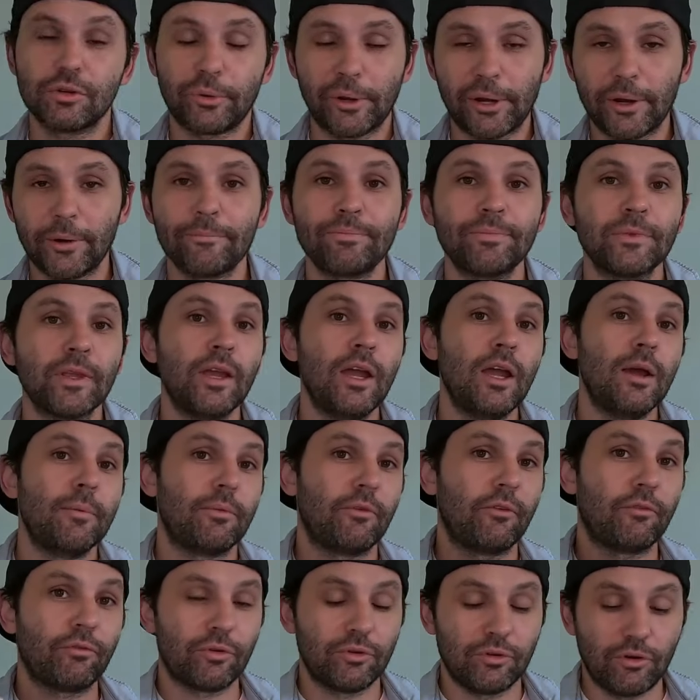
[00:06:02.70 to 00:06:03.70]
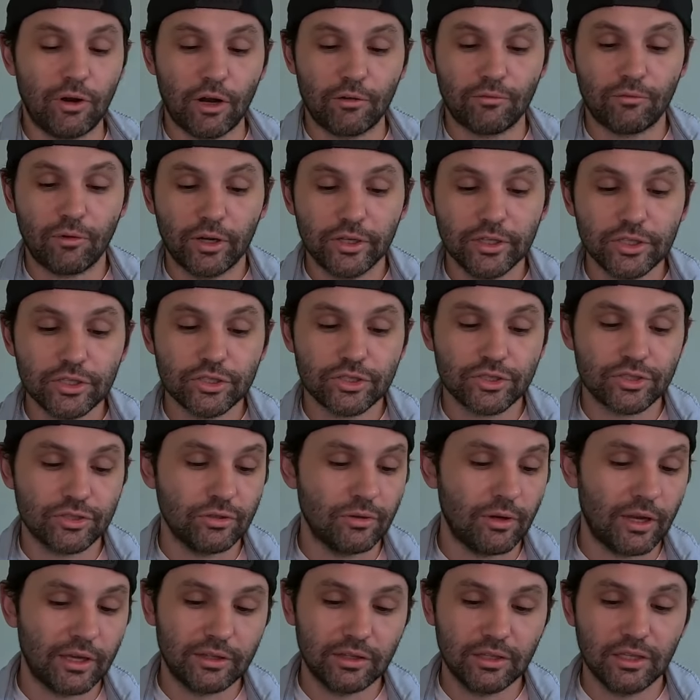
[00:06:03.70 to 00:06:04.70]
career. But for a running
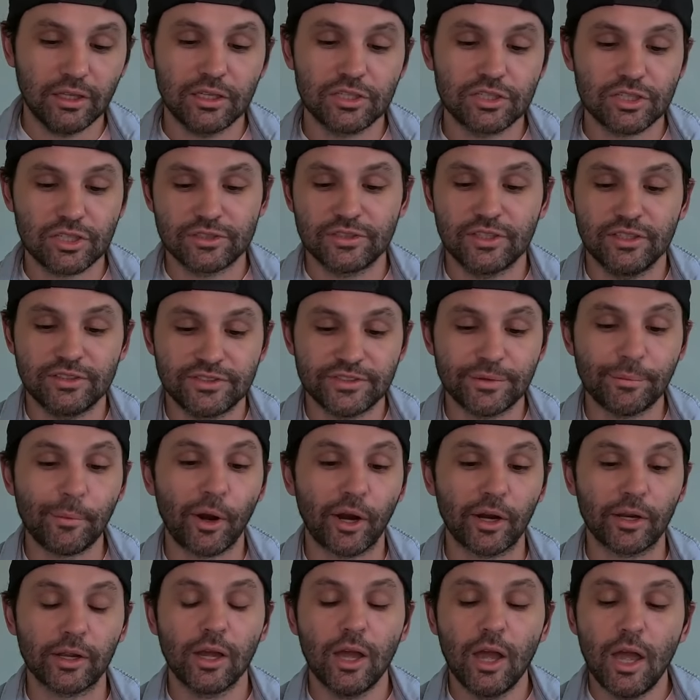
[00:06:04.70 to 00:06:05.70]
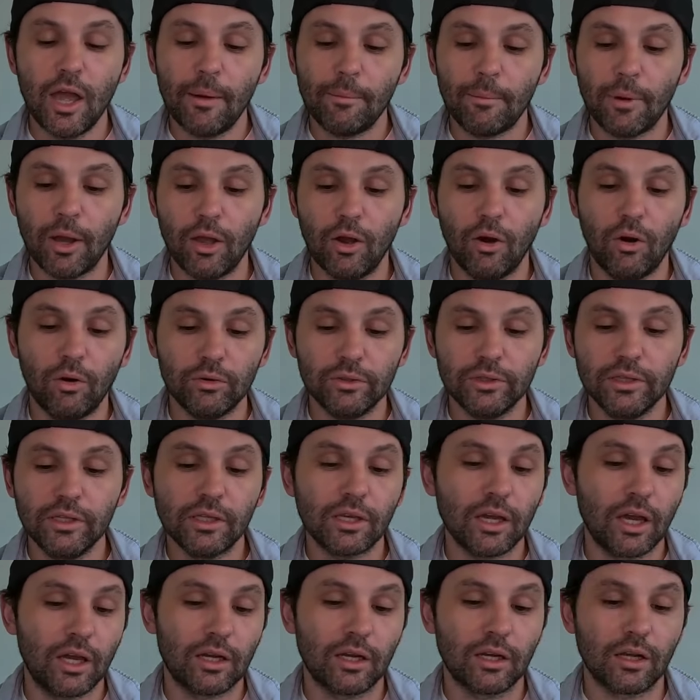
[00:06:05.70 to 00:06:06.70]
shoe, I think it just hits the mark. My only
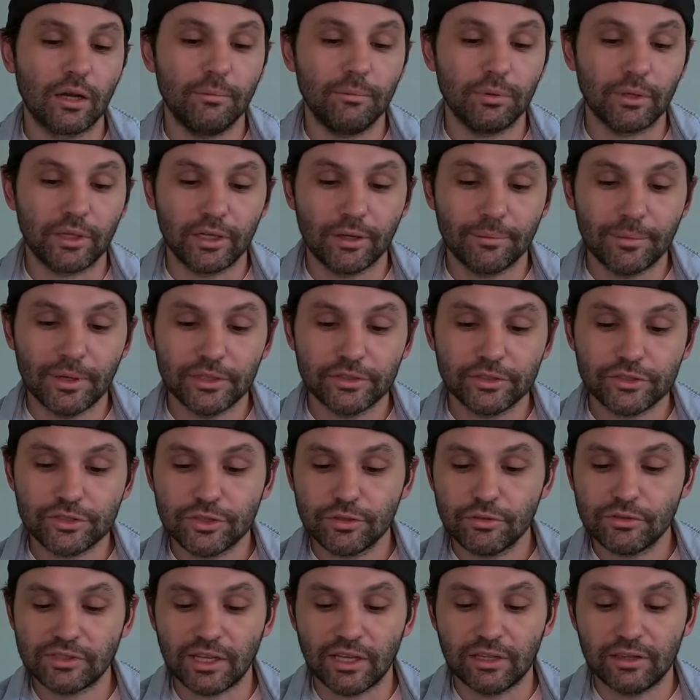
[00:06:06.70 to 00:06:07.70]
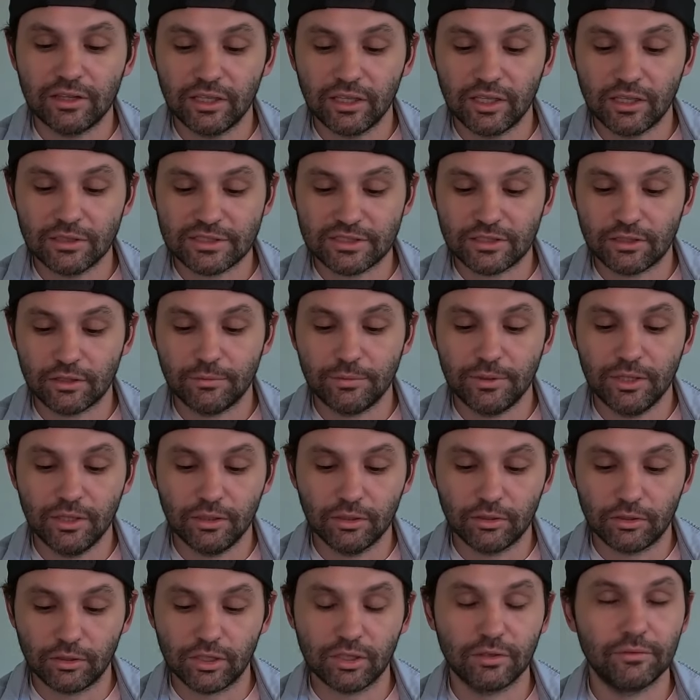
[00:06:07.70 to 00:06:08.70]
kind of complaint about the shoe is I think it's going to be a
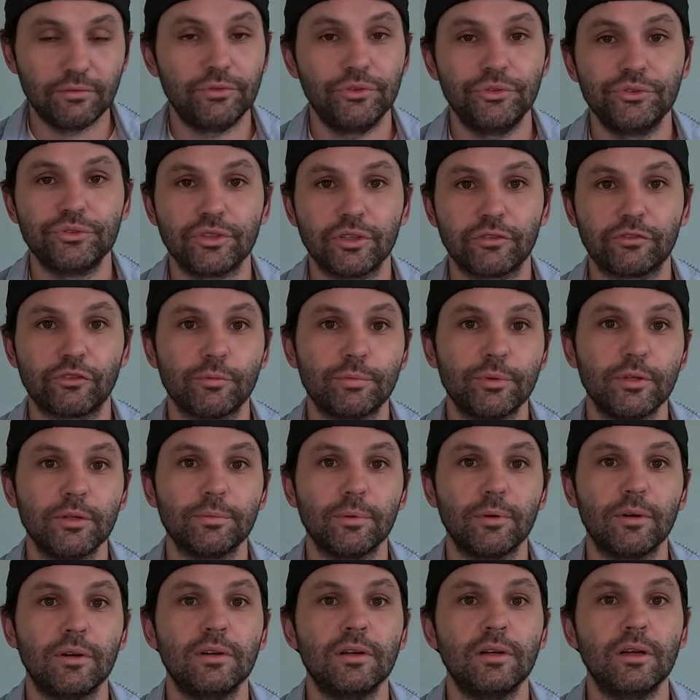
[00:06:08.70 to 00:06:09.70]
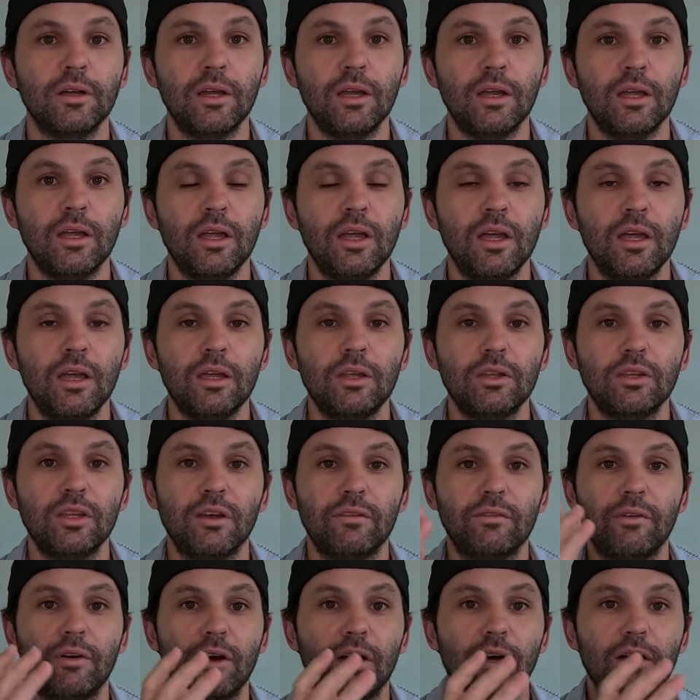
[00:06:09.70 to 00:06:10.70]
little confusing for people. You
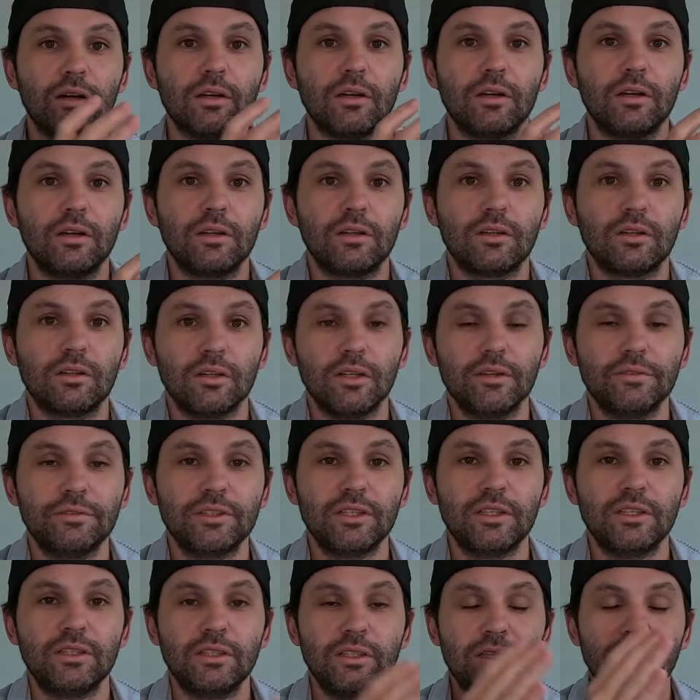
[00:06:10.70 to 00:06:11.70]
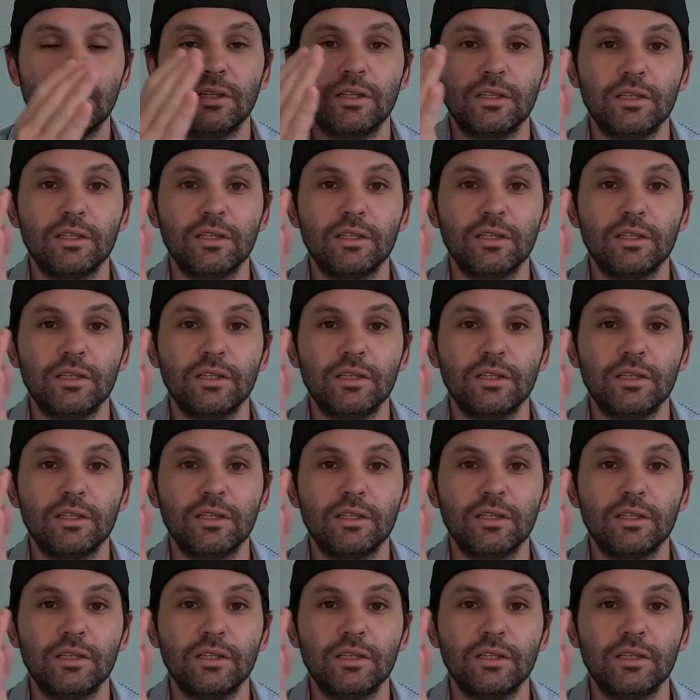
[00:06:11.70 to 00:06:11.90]
have a Clifton,